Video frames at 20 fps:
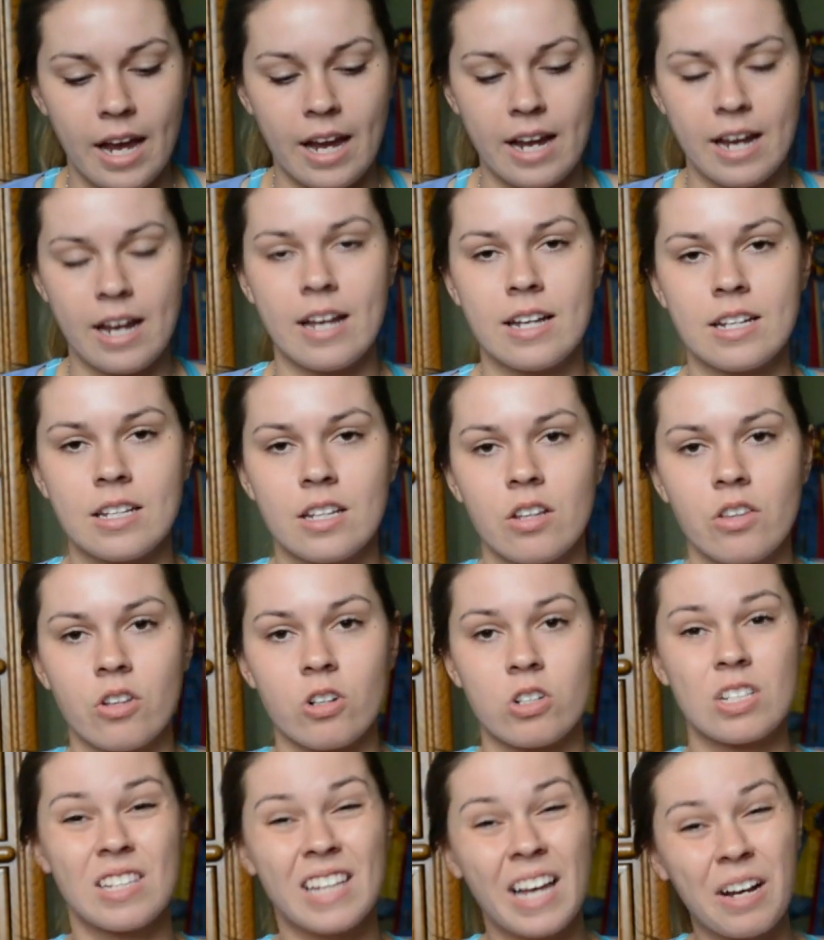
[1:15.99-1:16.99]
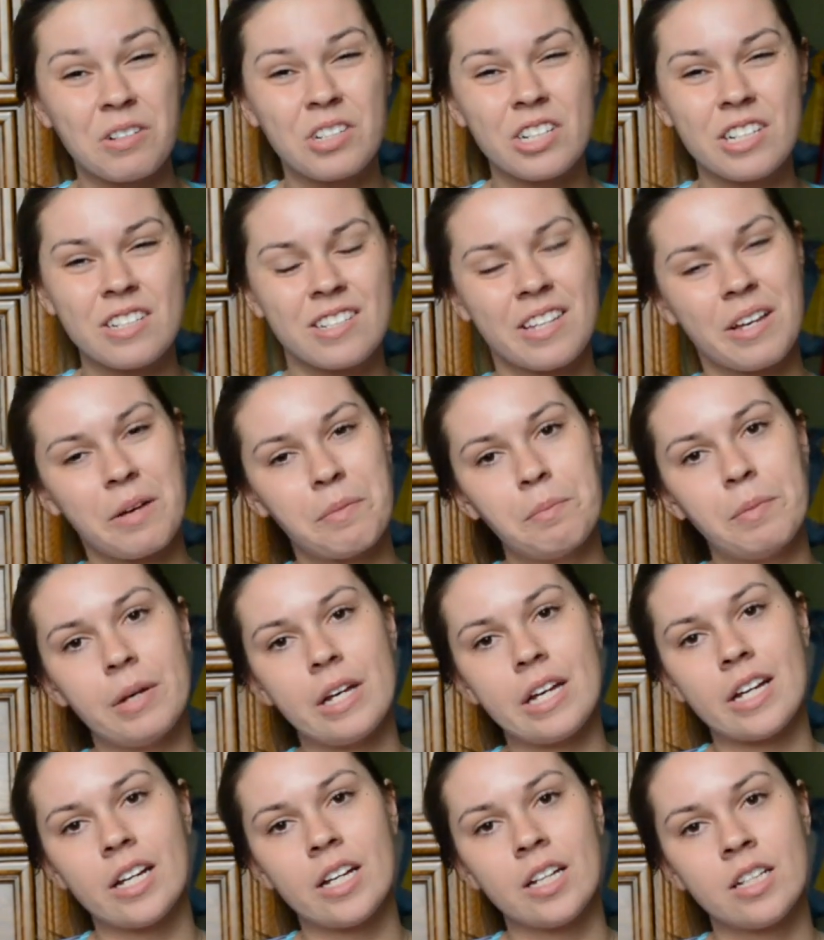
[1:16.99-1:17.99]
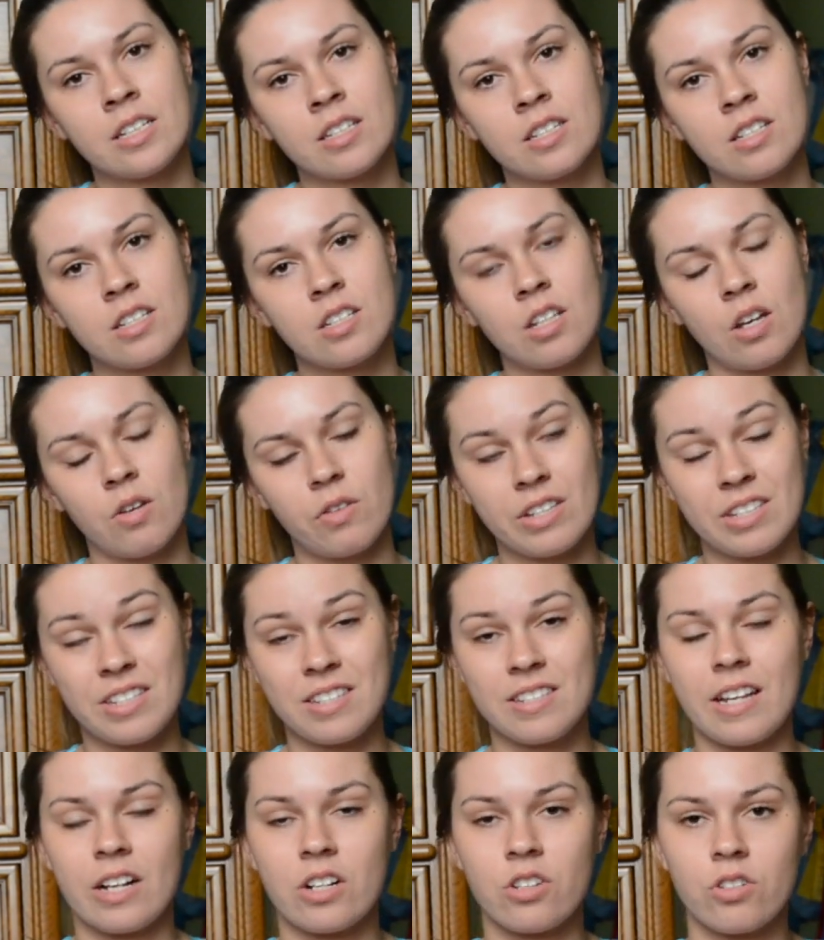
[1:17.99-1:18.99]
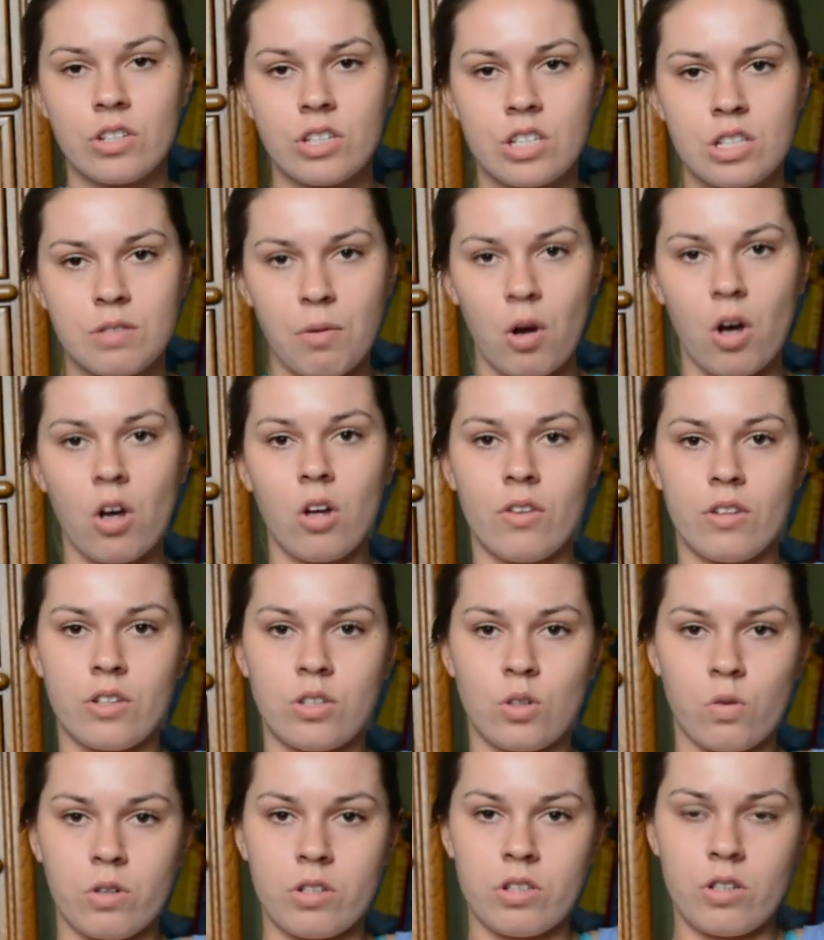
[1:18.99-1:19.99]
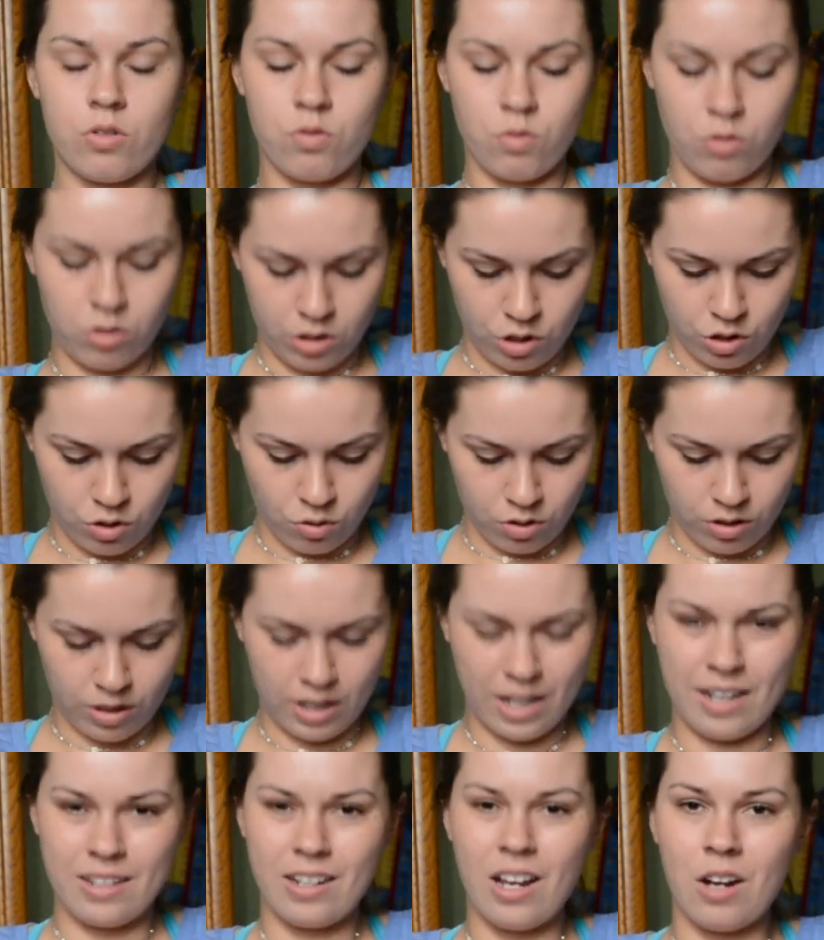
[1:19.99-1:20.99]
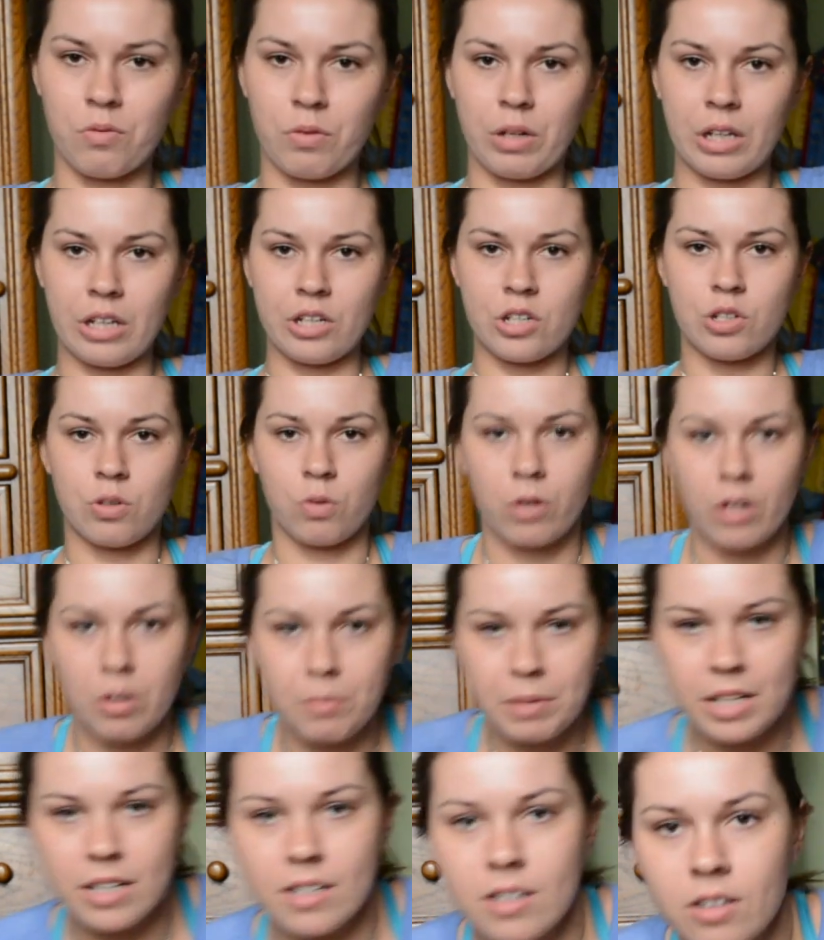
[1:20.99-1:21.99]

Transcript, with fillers: And their slouchies come big, so this is actually small. The torso is really short, not really short. I mean,